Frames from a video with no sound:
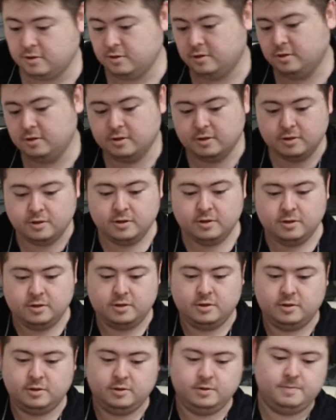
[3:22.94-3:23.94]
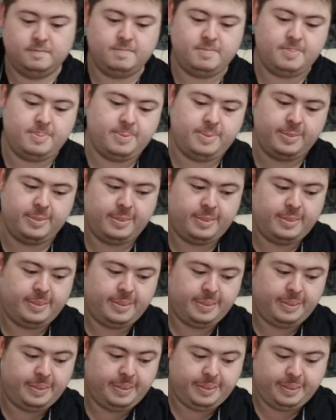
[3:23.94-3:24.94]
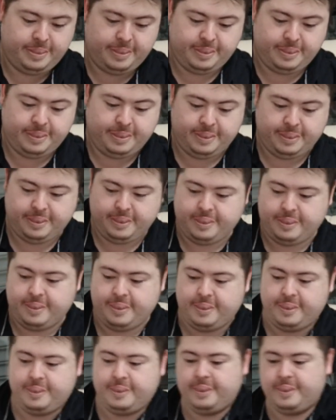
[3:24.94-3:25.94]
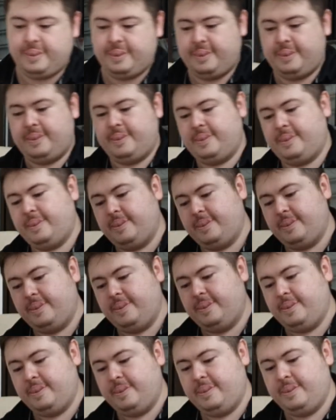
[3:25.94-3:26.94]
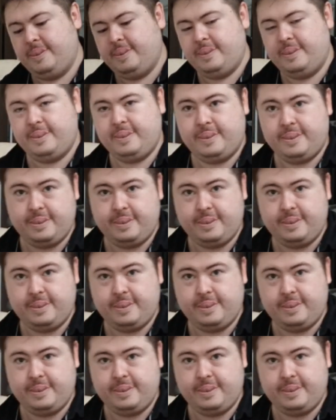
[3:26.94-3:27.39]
(no one is talking)